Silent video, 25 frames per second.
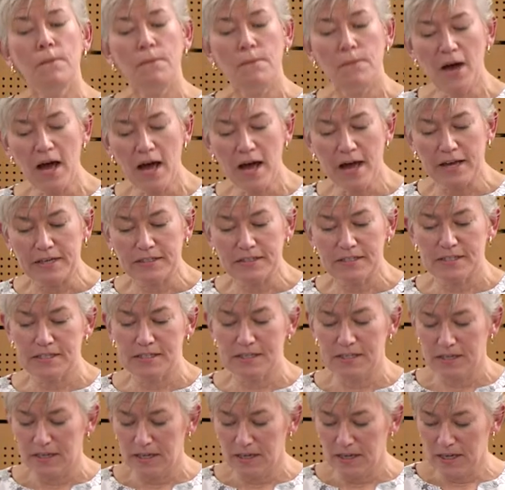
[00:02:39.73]

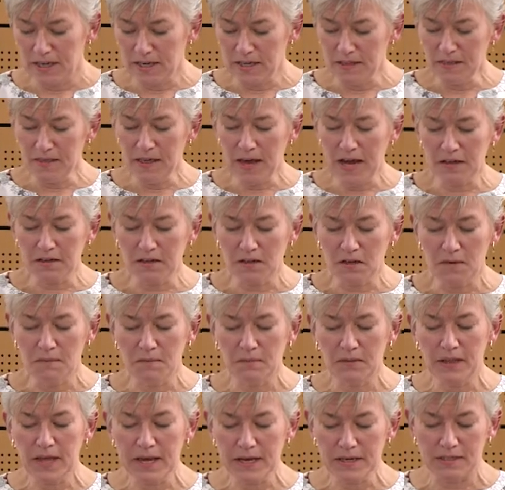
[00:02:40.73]
But in that
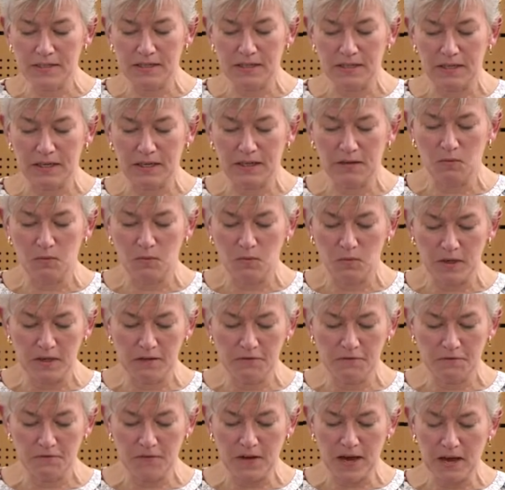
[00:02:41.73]
complexity, we
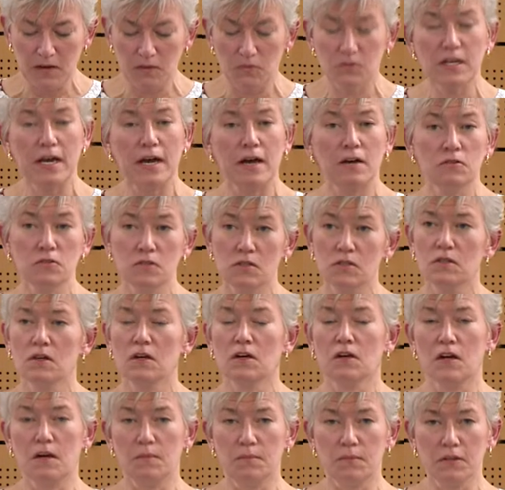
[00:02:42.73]
found out a
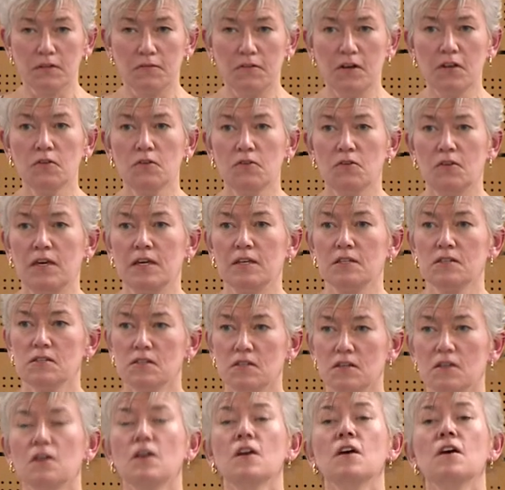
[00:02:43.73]
couple of other things.
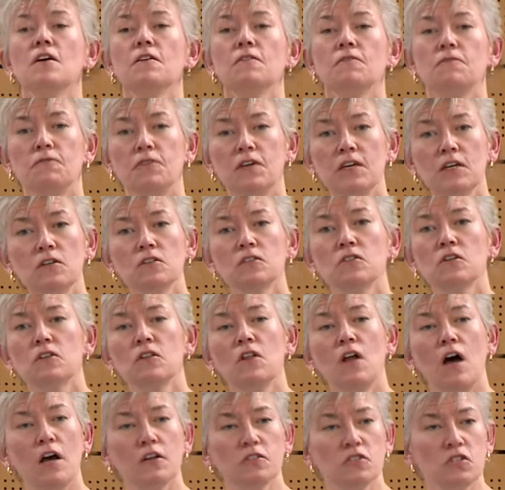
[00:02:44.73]
The field
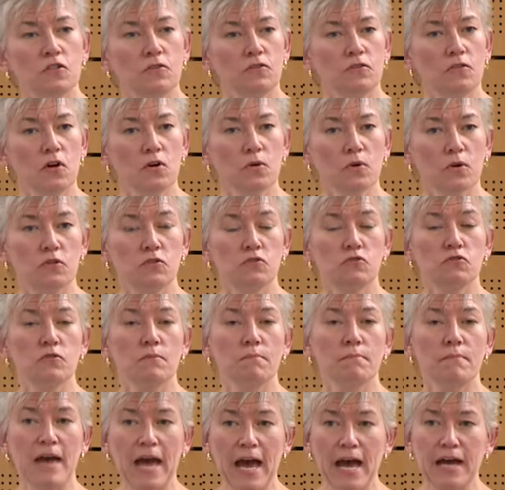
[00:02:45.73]
launched forward
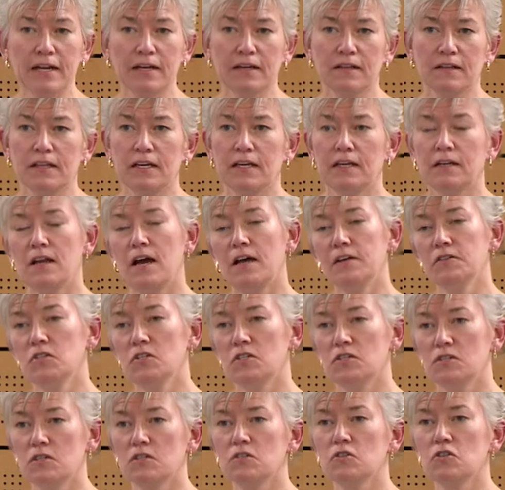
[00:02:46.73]
dramatically, not
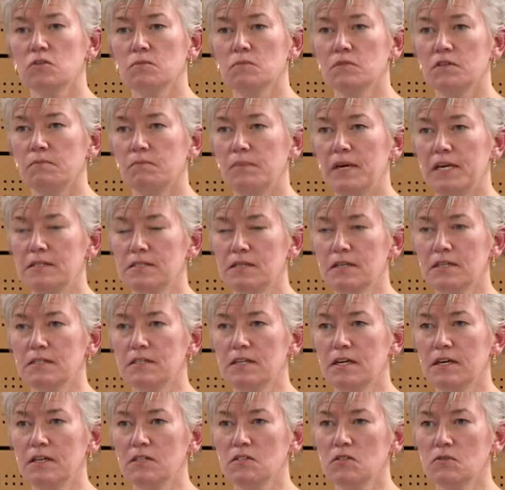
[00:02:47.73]
just in terms of basic
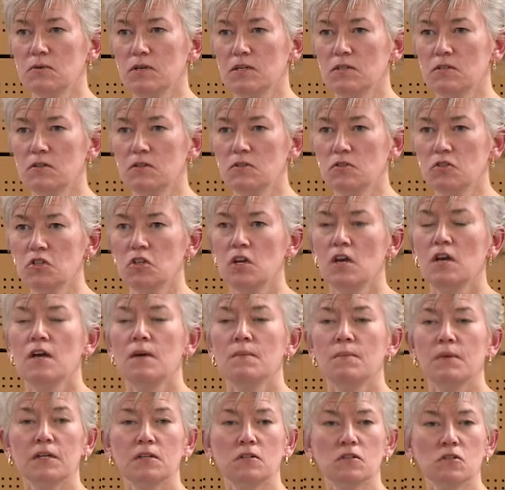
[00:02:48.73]
science research,
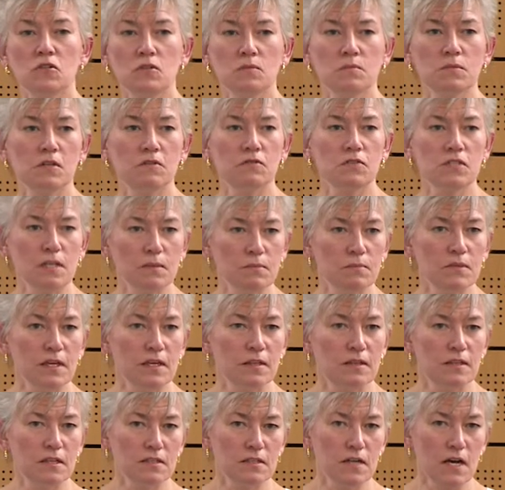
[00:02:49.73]
but in terms of
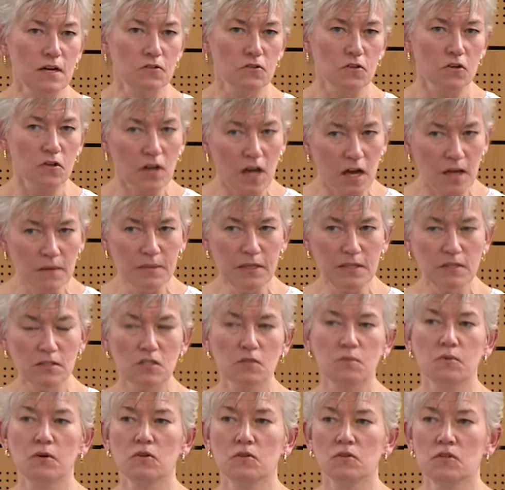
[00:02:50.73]
something that Dr. Cummings
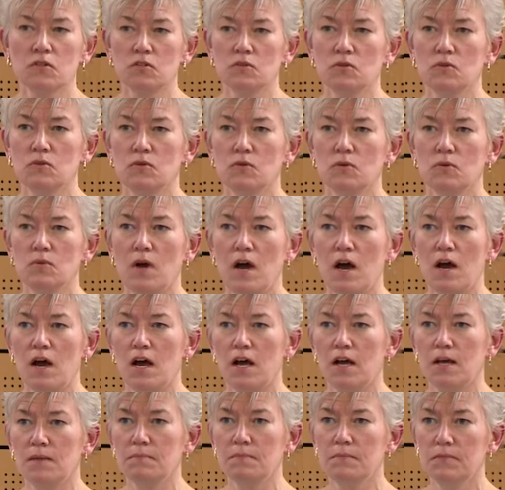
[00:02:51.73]
spoke to
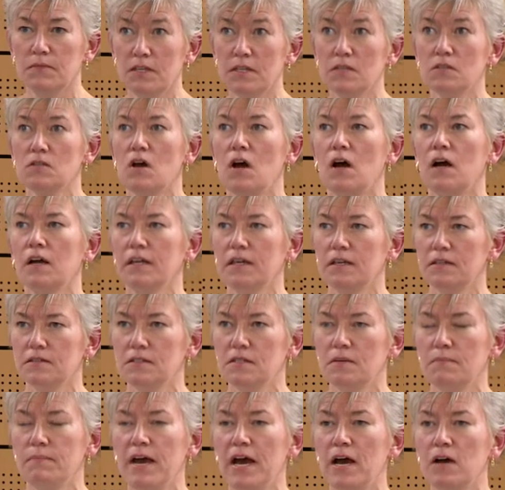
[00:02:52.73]
um, this
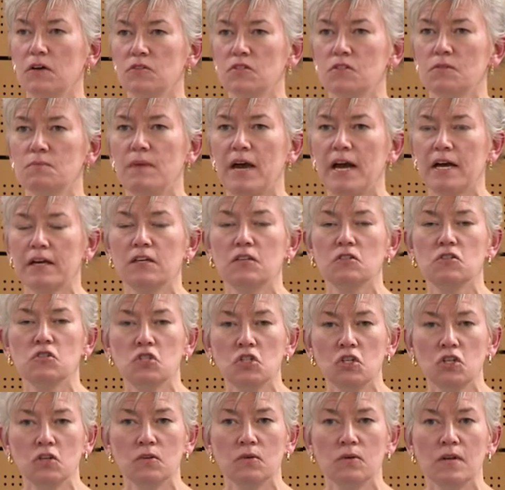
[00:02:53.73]
audience about back in
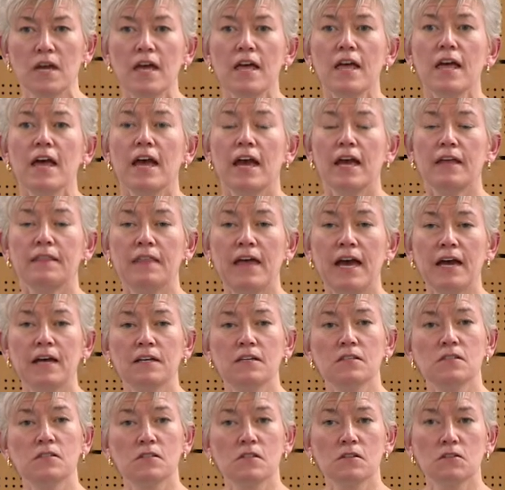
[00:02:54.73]
June, and that
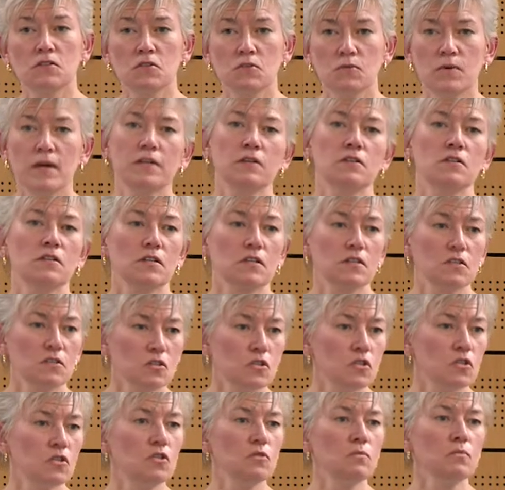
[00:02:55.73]
is the direct to
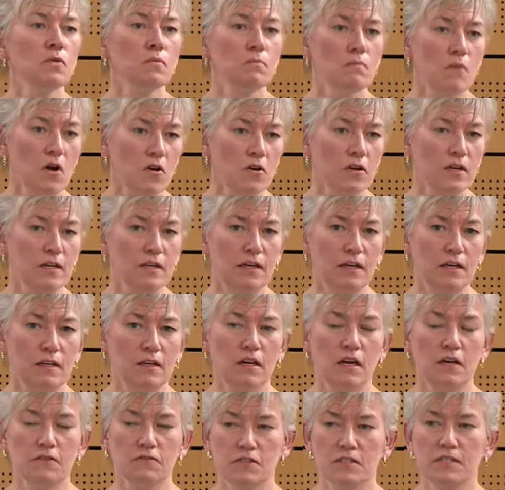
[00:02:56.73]
consumer marketing
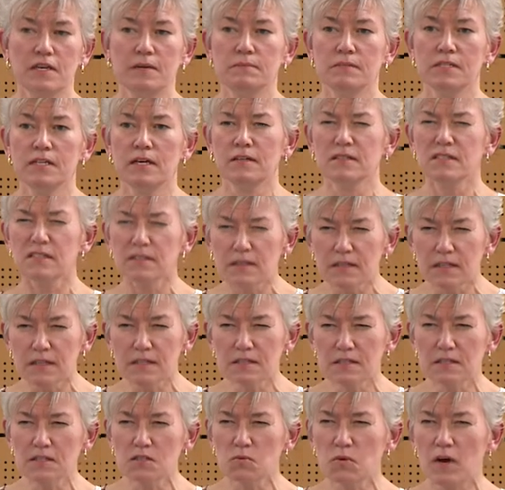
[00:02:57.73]
of stem cells. And
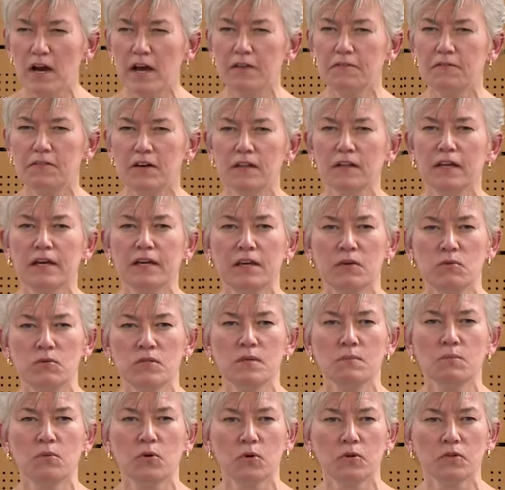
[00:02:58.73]
this is why I felt like it was
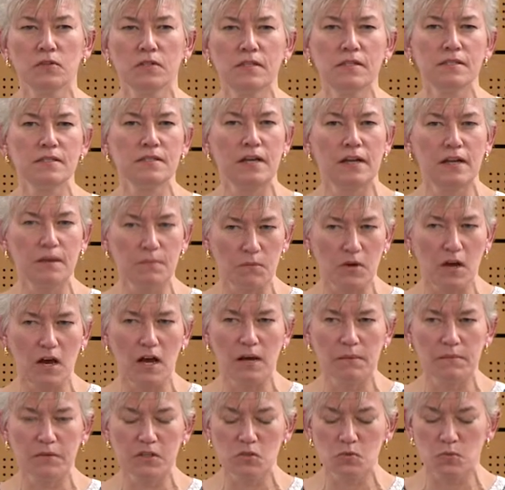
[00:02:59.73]
important to set up
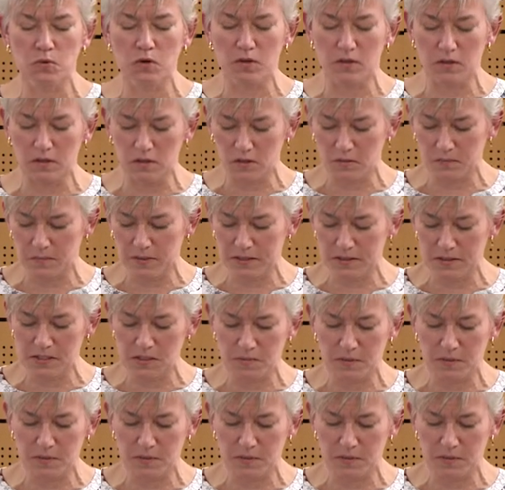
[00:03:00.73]
Muhammad's work a little bit and